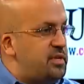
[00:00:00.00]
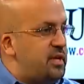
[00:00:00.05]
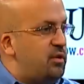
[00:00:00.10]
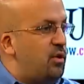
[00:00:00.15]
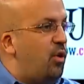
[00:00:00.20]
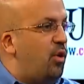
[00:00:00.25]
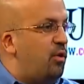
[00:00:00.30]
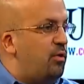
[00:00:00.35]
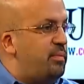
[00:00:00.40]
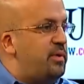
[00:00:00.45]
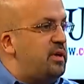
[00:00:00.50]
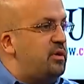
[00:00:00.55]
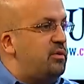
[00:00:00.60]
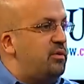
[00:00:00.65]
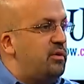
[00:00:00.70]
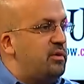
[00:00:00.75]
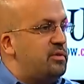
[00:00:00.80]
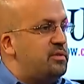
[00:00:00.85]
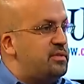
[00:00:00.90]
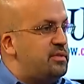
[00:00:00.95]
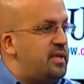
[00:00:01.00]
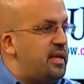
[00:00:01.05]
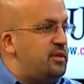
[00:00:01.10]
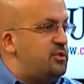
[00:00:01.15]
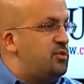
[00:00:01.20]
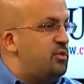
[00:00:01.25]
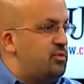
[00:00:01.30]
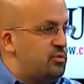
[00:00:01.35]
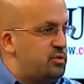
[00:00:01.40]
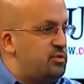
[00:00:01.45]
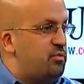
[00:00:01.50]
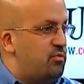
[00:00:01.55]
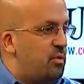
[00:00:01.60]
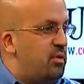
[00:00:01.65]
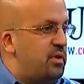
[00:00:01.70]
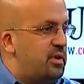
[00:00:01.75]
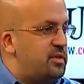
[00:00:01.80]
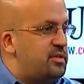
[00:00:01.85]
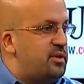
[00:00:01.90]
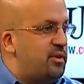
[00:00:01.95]
it, all because they chose the
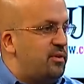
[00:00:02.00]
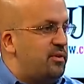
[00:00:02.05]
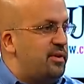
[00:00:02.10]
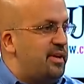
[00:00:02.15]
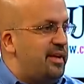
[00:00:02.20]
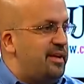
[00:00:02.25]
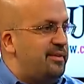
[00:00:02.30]
wrong attorney.